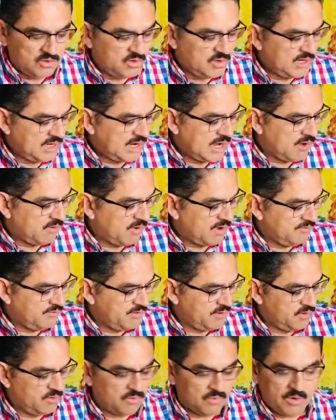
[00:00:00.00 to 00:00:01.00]
it however
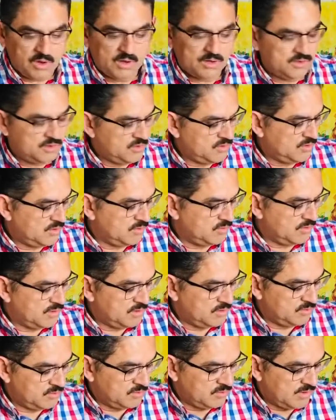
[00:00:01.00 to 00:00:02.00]
you want to and with
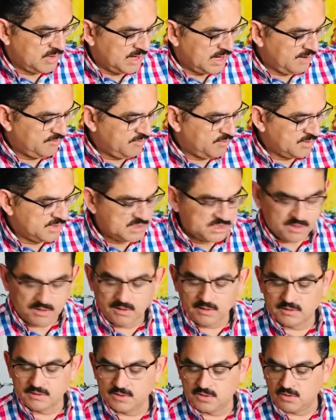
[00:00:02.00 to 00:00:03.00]
whatever
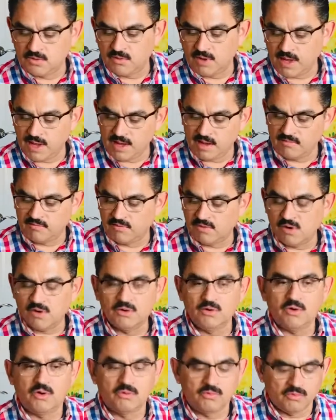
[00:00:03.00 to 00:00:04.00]
materials you have. There are
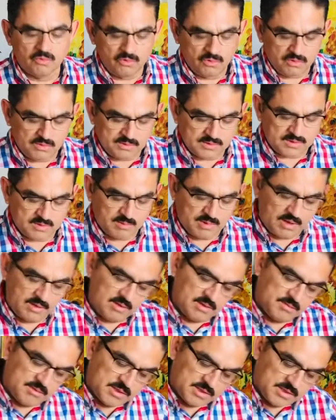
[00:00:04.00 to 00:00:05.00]
no rules about the
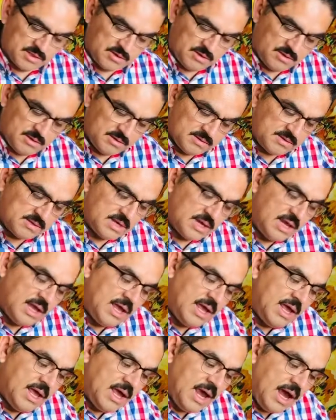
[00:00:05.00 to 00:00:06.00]
materials.
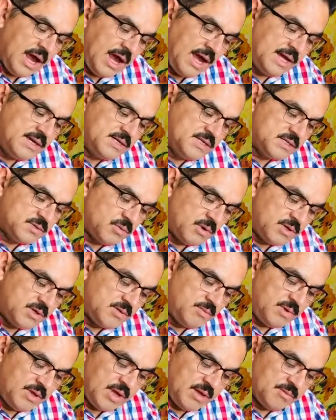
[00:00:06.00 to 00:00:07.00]
I just want to
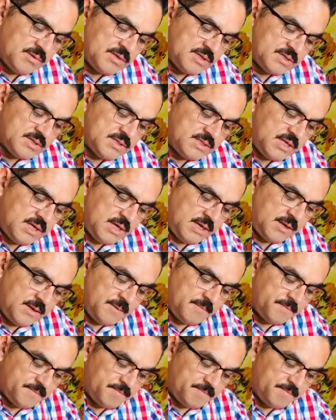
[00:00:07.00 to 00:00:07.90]
be able to see